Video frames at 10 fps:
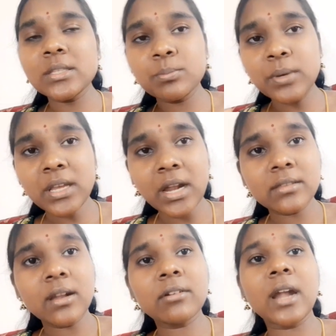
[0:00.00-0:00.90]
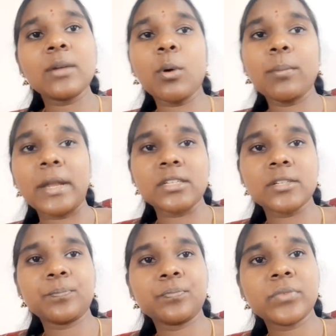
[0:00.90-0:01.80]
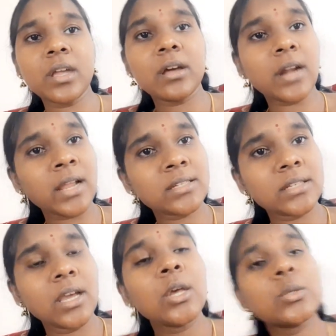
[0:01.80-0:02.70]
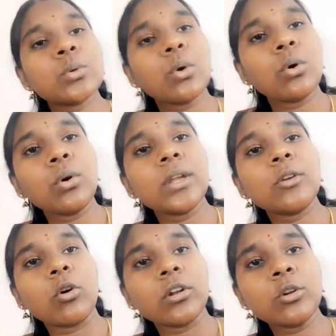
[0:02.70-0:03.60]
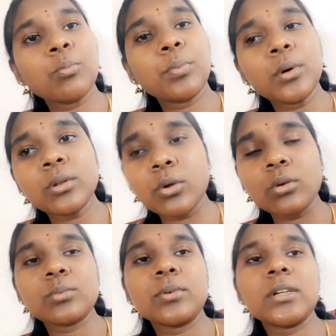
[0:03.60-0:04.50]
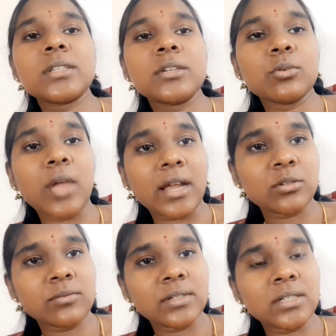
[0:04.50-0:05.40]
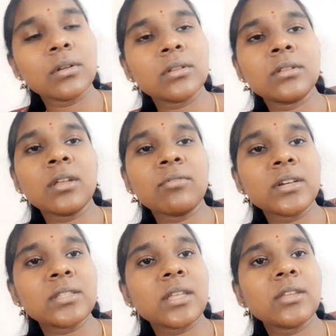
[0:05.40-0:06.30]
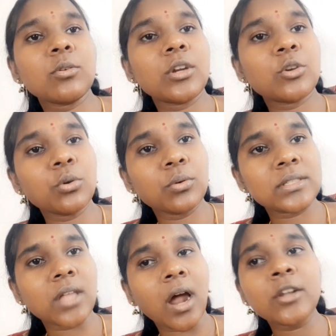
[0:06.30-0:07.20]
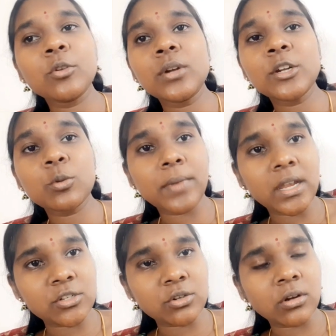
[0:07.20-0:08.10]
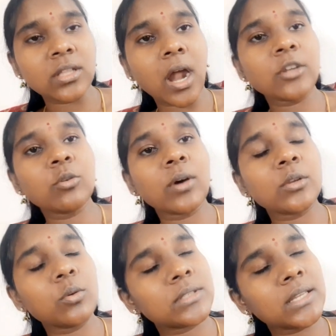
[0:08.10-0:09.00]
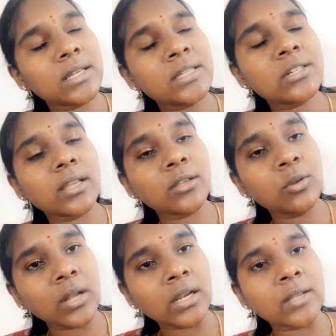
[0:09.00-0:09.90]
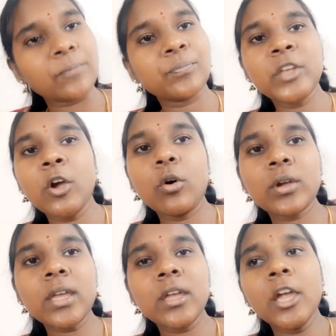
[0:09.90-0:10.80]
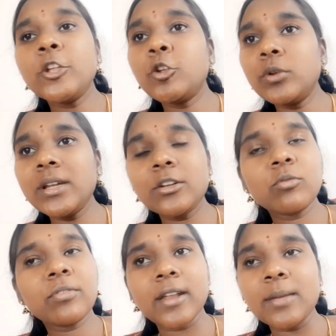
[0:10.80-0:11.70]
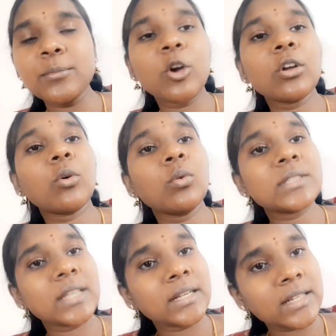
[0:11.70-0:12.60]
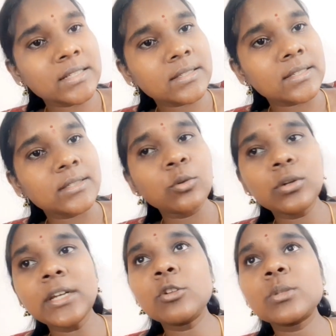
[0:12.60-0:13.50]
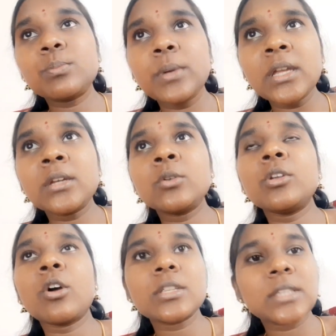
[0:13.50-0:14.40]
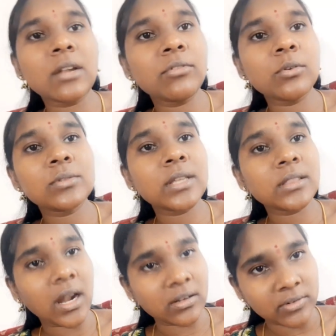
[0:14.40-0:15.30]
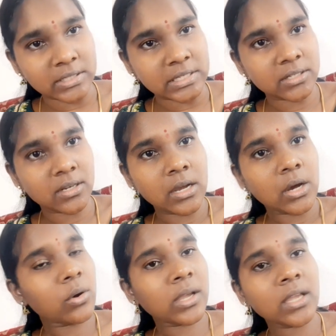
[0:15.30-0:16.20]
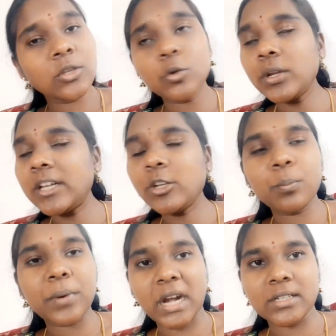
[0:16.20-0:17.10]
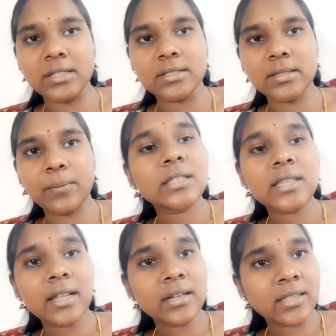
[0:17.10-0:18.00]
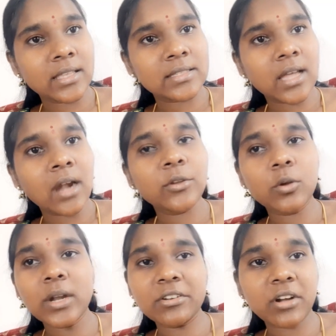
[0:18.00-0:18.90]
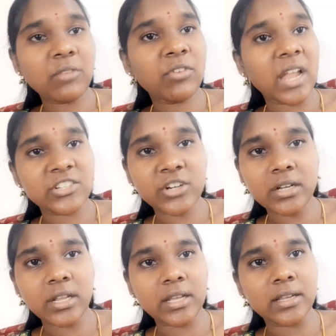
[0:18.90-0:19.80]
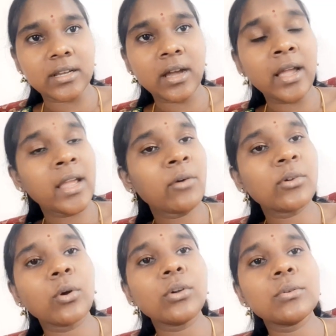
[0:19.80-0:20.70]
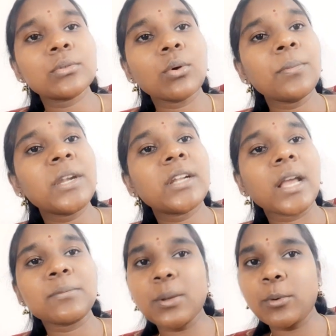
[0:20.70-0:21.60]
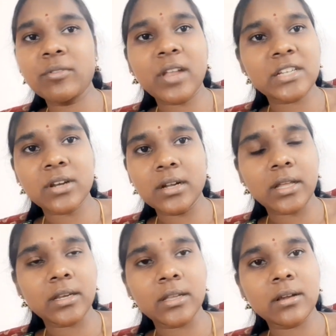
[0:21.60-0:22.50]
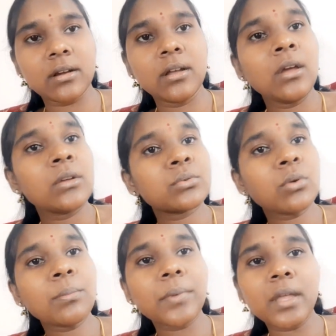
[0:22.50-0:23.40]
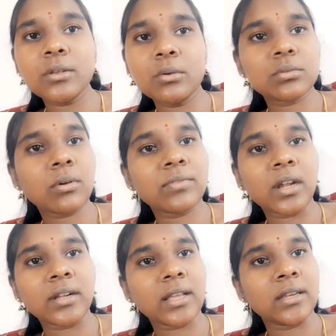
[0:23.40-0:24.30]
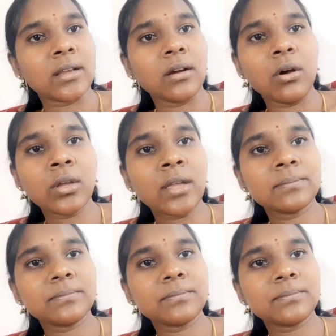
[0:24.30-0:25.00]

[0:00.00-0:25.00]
speak at that right moment, right? So in order to put those words into active words, the first thing you need to do is that you need to make sure that you are using it regularly. Okay, you need to frame your own sentences, you need to speak to yourself using that word. Okay, you need to practice. The second thing is that you can try flashcard technique. I have told you so many times about flashcard technique, so make use of that technique. Okay,